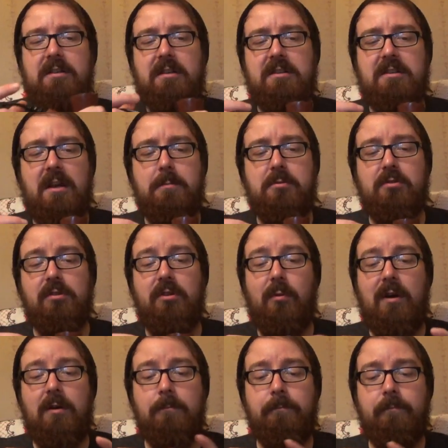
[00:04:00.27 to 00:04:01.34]
exceptionally
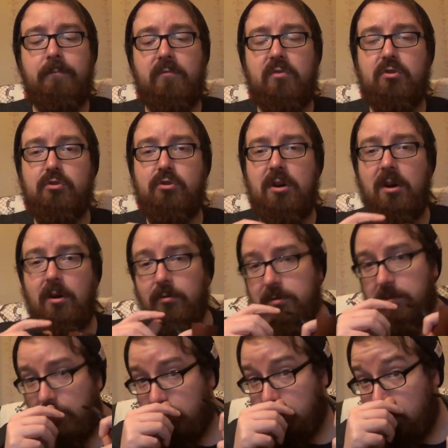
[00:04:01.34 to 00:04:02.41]
well, straight
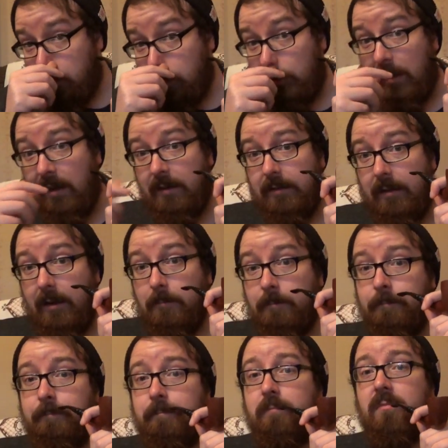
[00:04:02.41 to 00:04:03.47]
onto the true light now
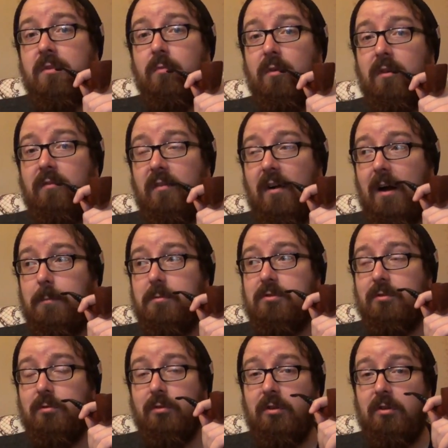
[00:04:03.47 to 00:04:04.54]
with
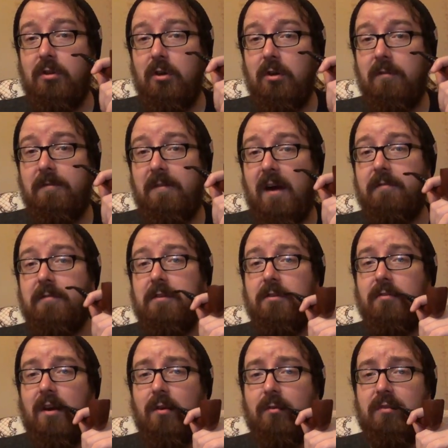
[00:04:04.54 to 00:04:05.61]
absolutely no faffing
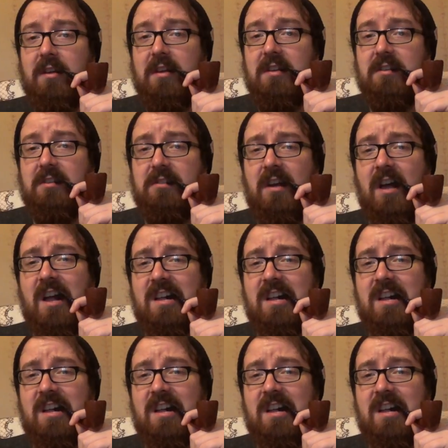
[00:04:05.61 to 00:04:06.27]
around needed.